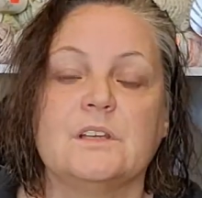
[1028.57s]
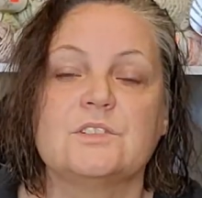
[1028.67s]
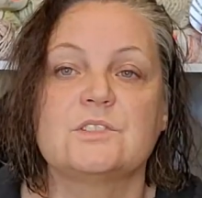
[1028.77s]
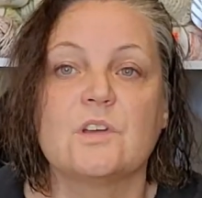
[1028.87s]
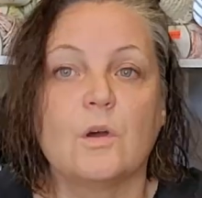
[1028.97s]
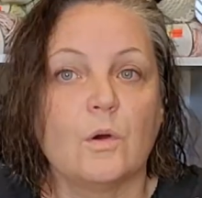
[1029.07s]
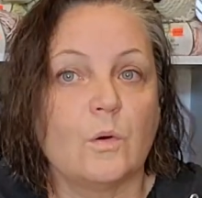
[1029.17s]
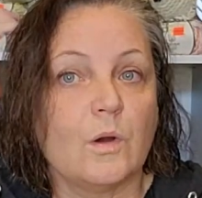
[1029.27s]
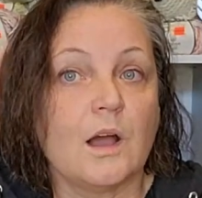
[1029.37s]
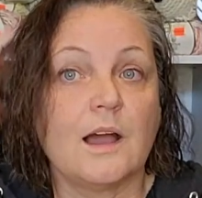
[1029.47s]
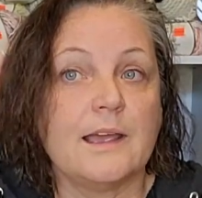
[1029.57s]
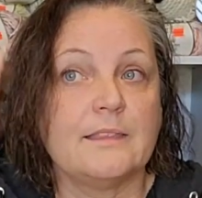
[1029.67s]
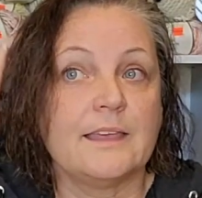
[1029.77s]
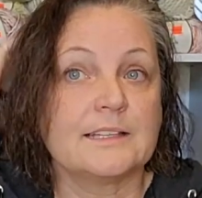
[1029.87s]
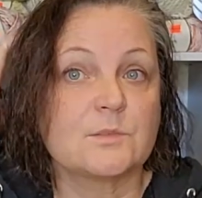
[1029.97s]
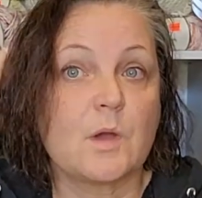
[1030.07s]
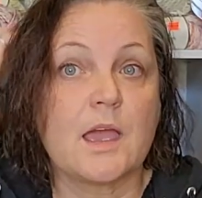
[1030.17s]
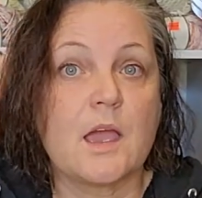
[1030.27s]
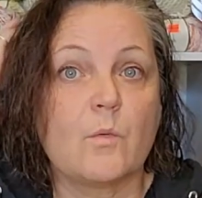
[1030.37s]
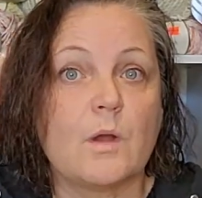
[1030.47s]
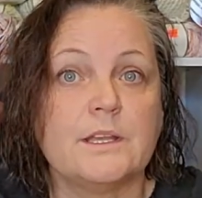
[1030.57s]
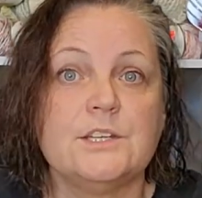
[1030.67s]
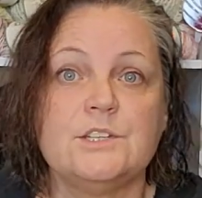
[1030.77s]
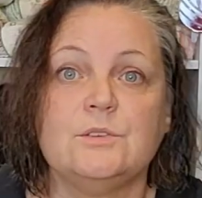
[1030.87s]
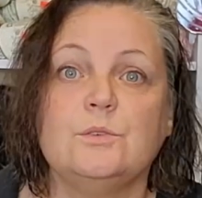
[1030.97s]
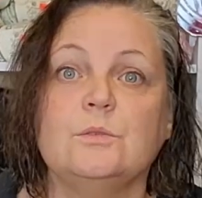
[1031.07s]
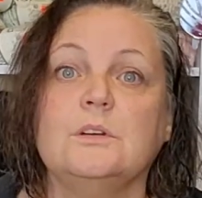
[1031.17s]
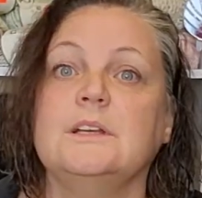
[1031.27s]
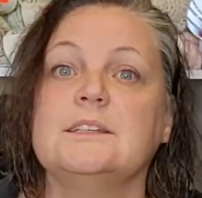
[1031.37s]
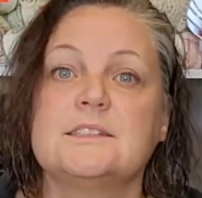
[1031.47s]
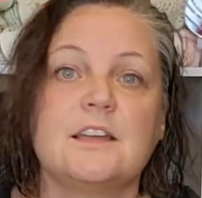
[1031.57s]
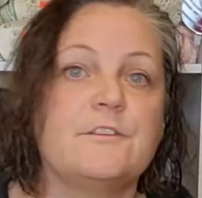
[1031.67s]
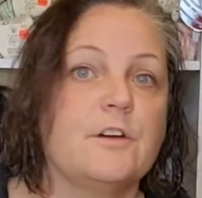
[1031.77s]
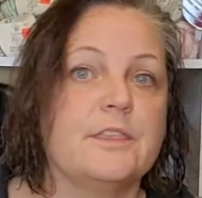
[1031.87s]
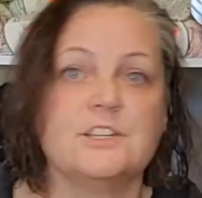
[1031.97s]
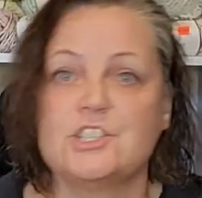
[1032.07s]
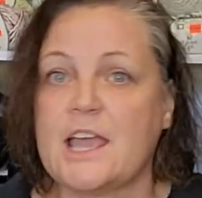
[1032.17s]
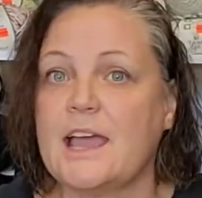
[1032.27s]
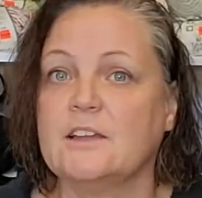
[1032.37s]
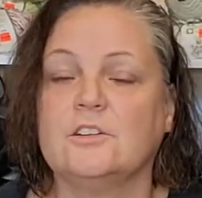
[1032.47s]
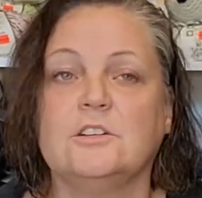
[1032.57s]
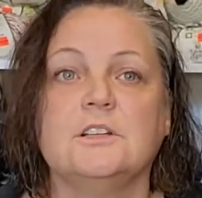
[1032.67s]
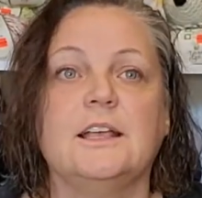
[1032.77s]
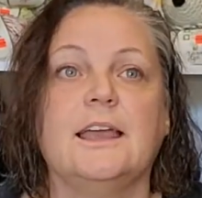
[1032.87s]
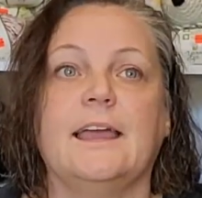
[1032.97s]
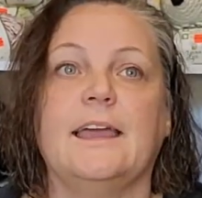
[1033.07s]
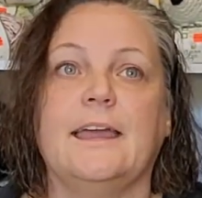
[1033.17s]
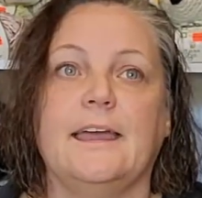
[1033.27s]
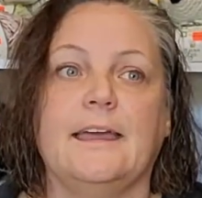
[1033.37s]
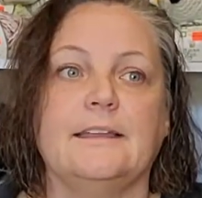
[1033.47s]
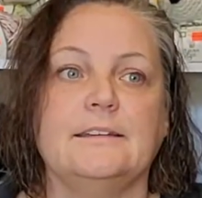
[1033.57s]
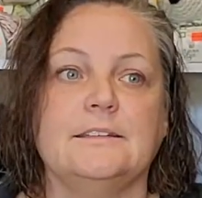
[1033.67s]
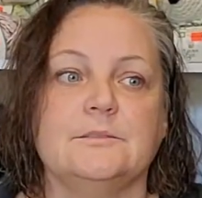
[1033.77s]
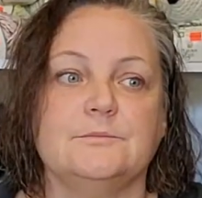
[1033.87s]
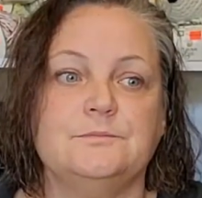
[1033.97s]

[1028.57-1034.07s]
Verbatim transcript: So that's why I want to do stuff on the channel, and,